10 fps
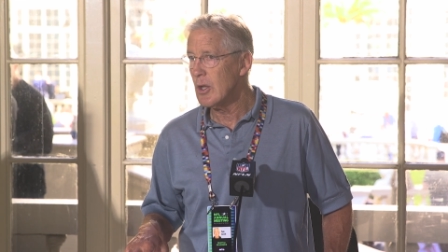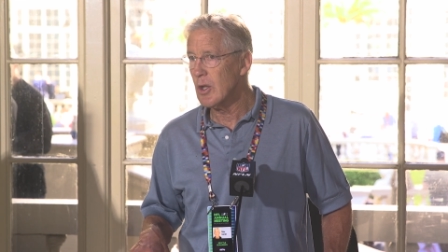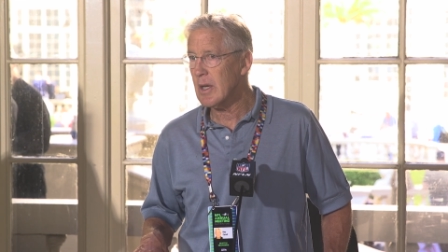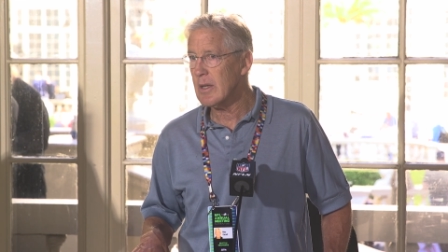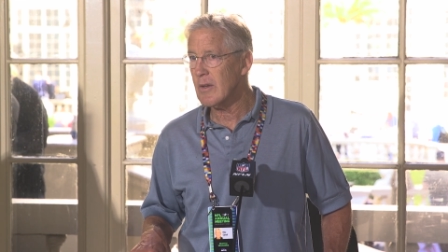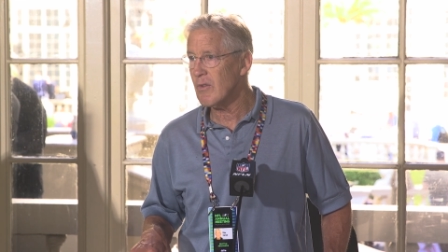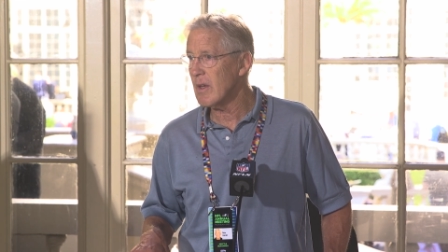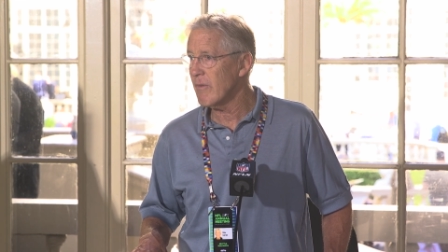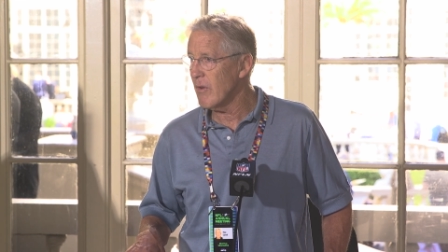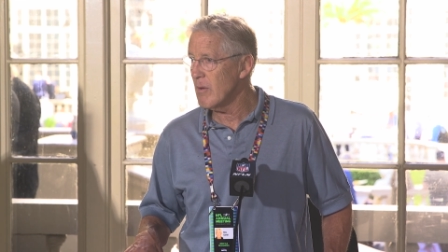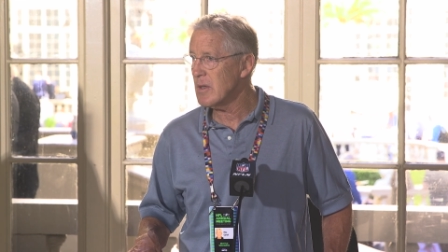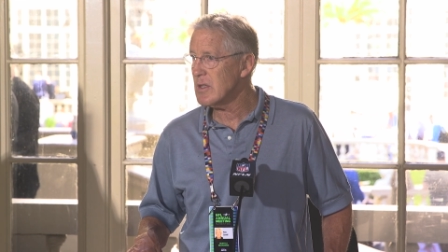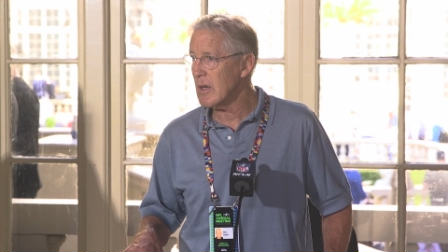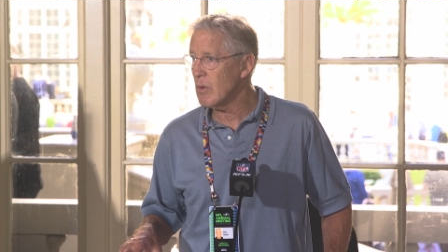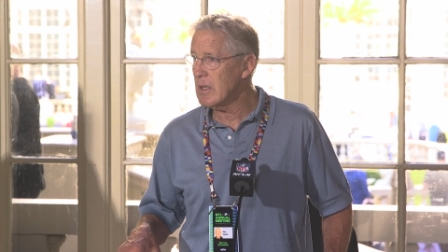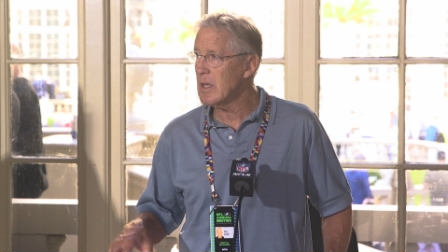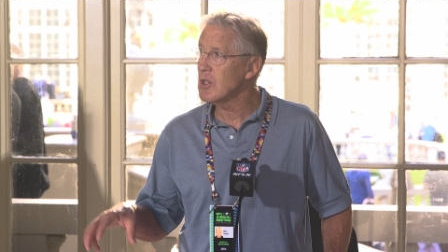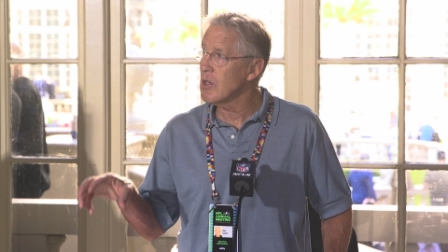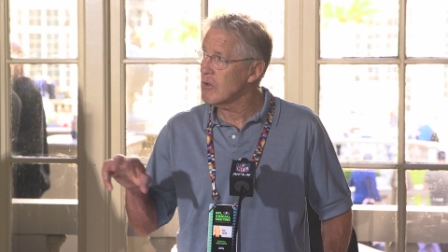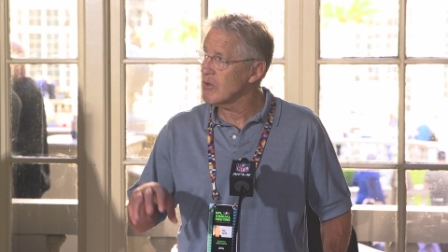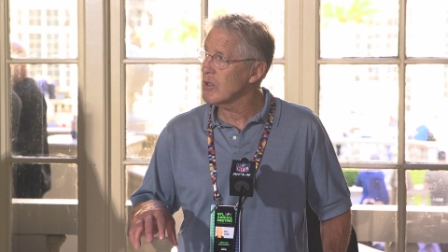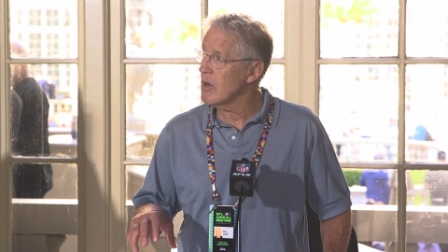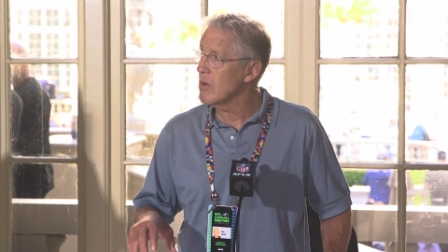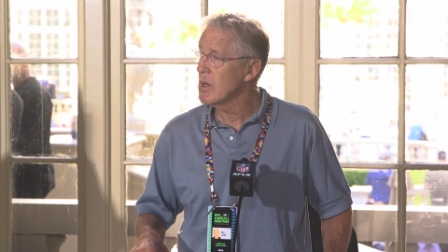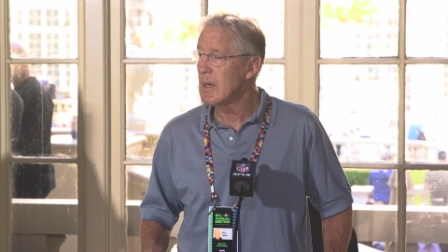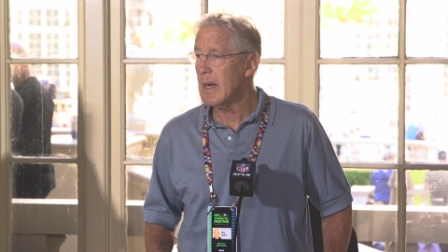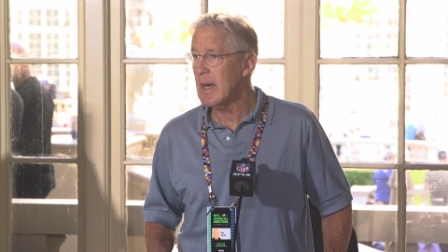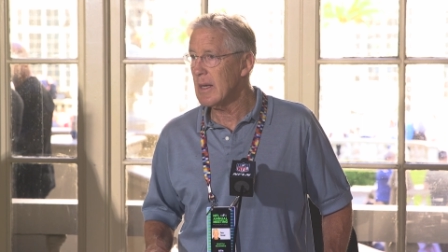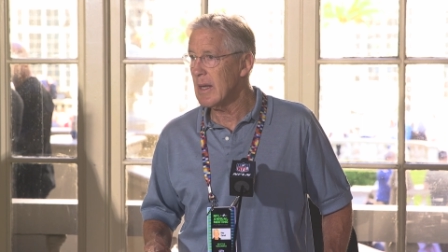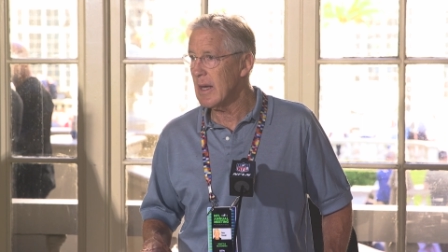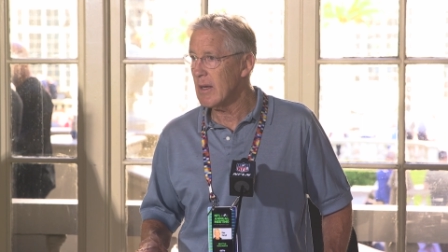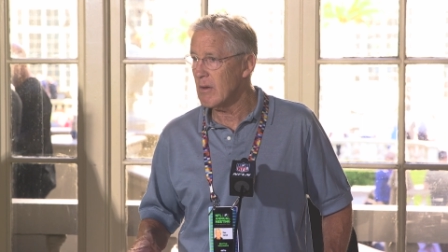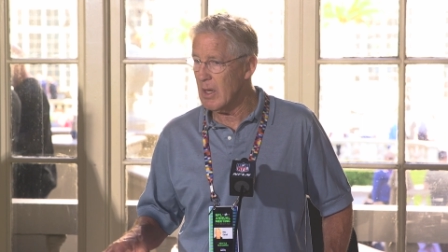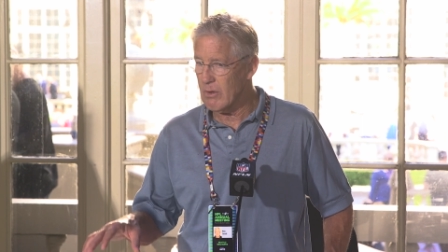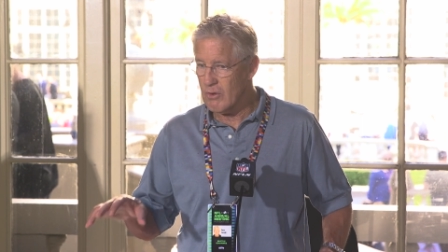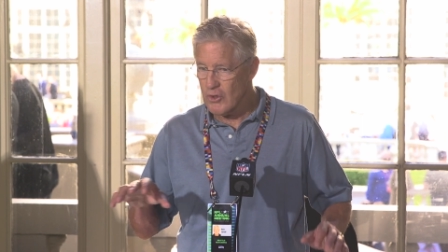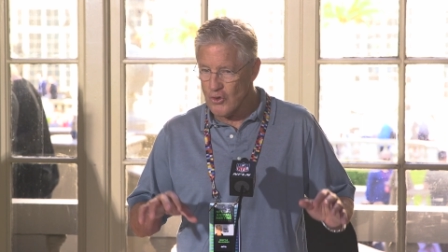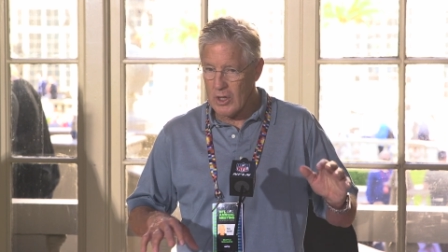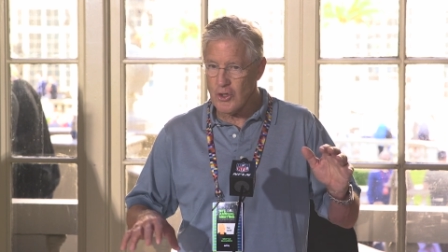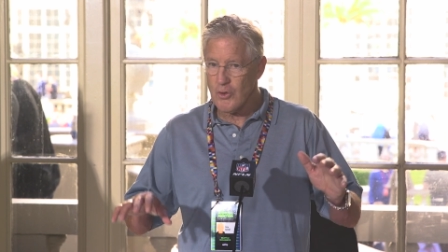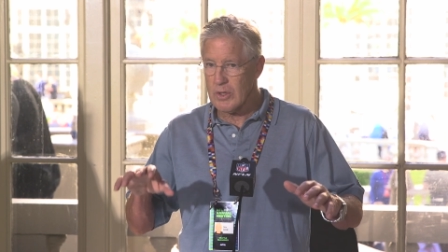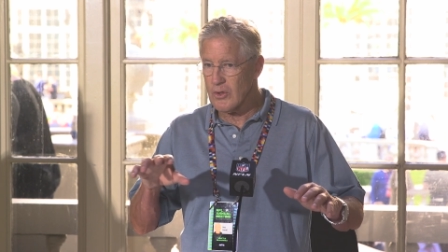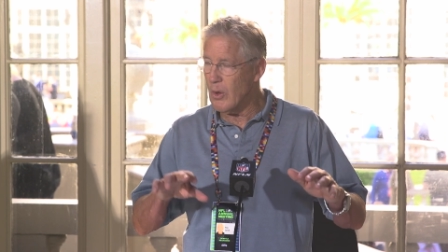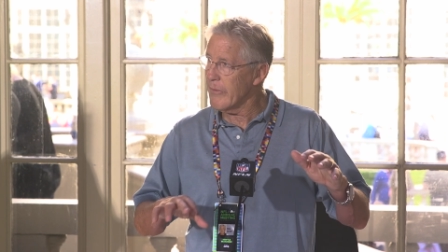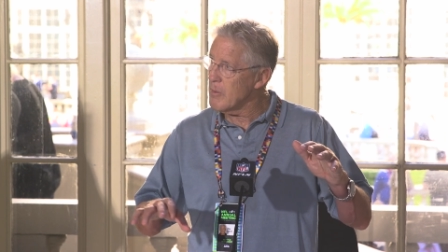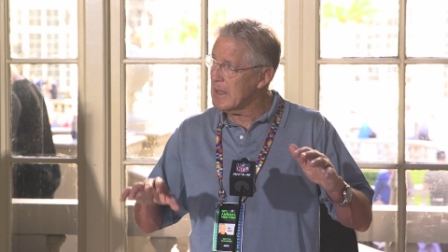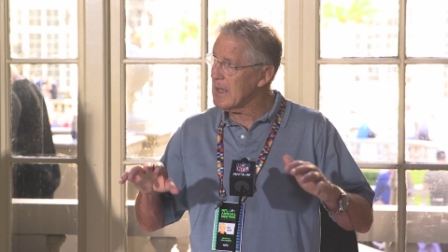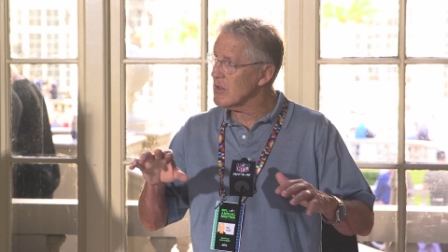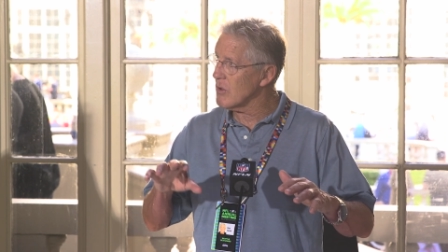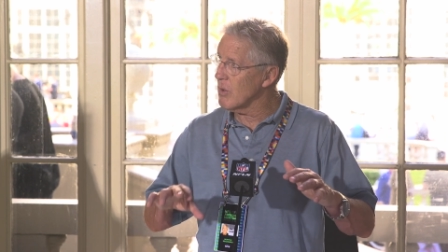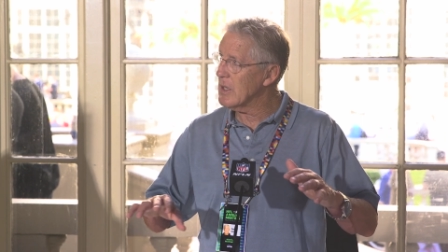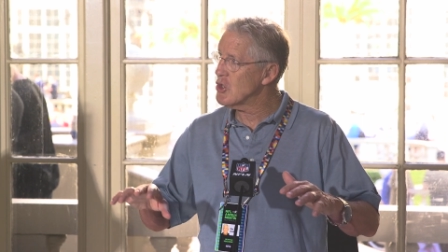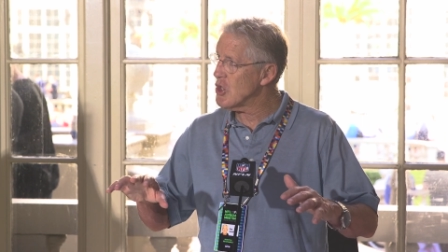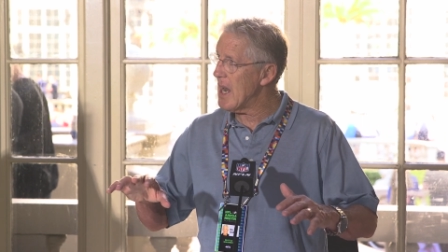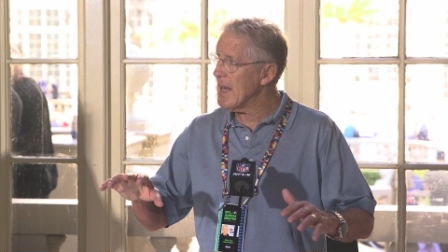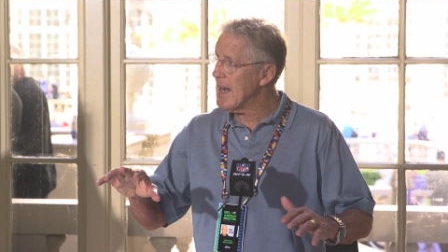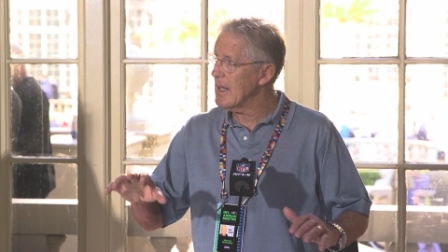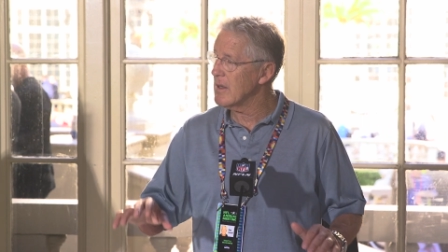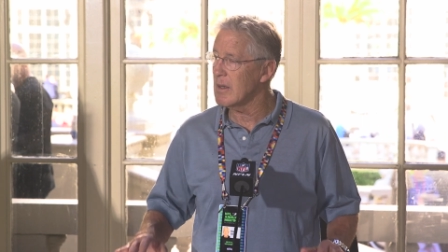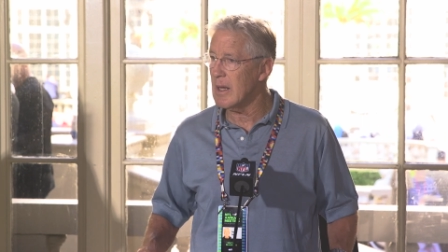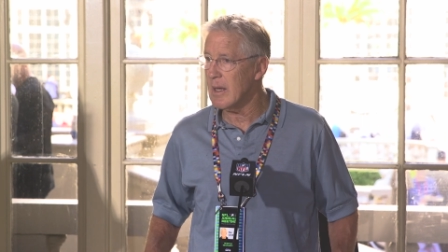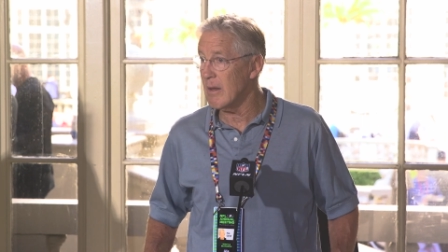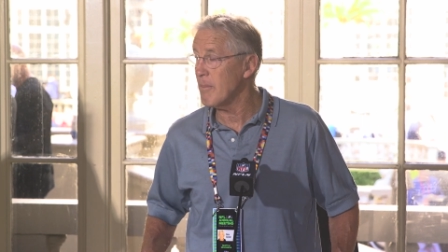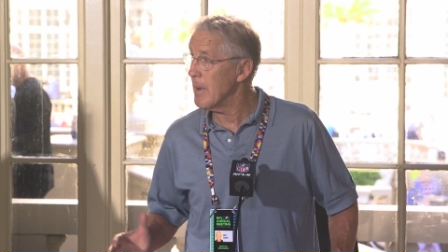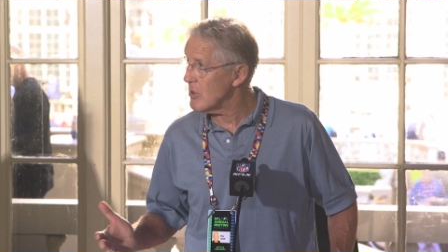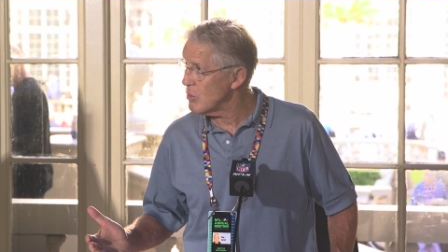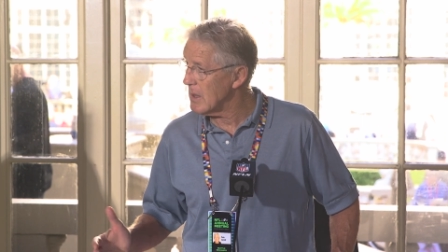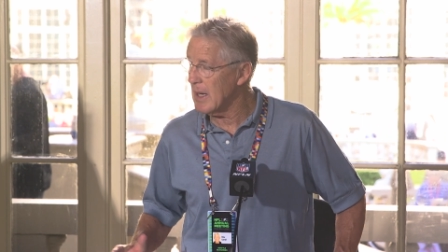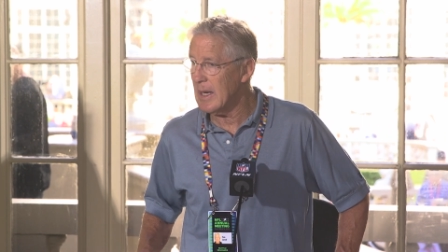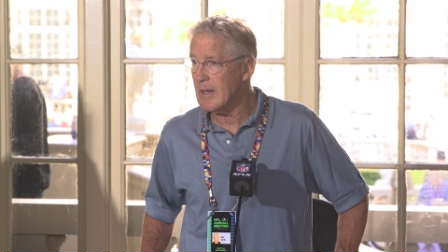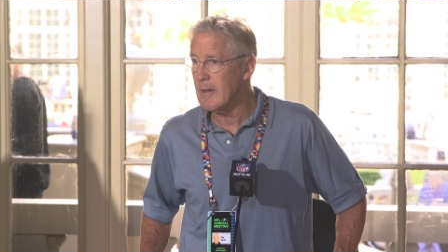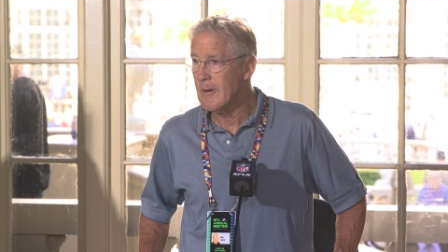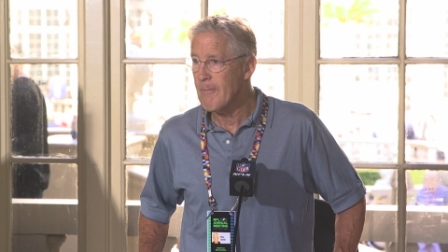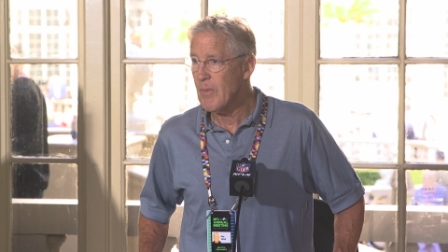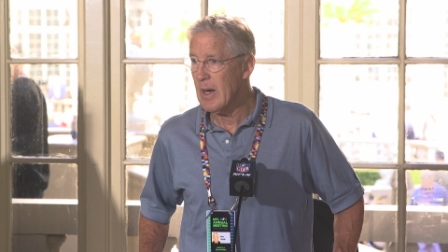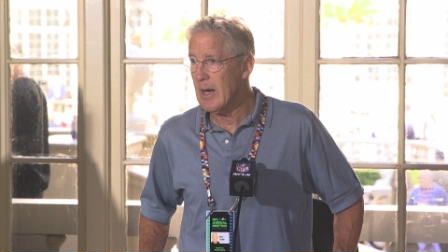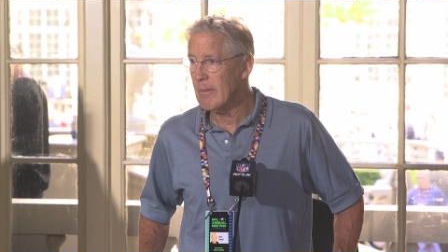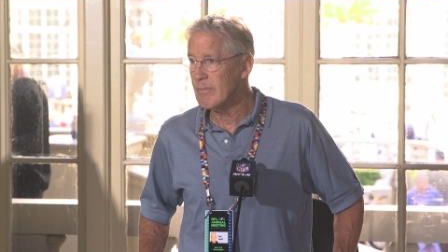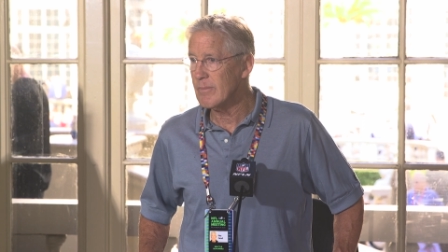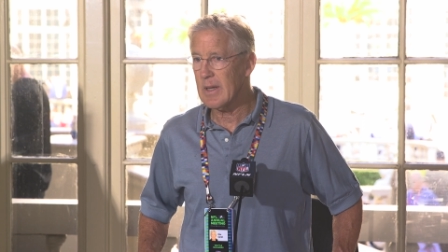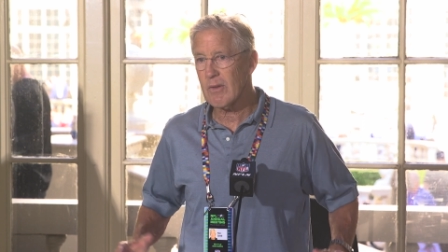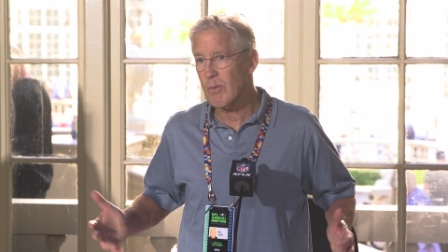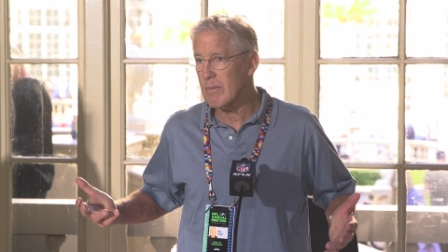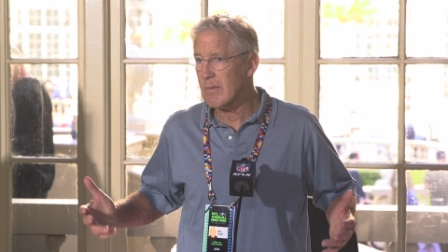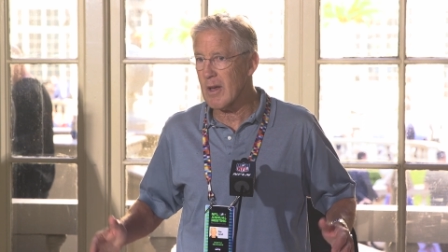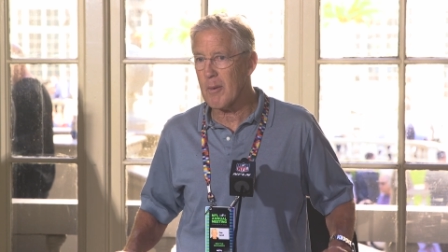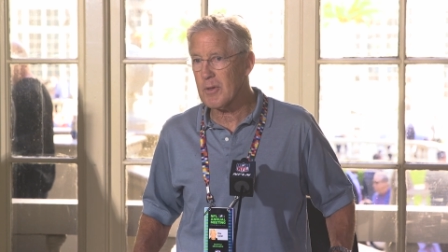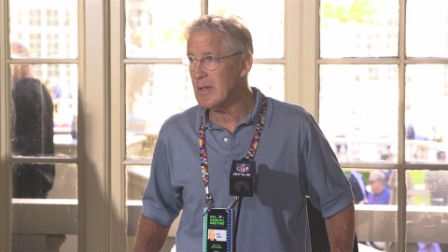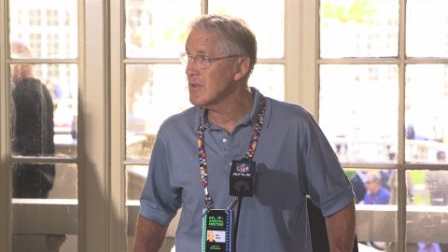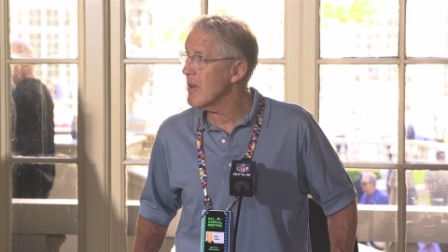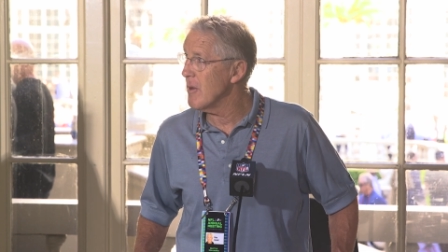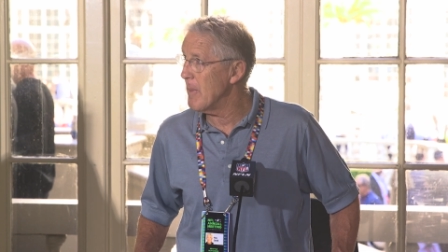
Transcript: look at this thing very much like we did years ago and, and, and structure it so everybody gets a great shot at it and, and as best we can. Um, that's what competition is all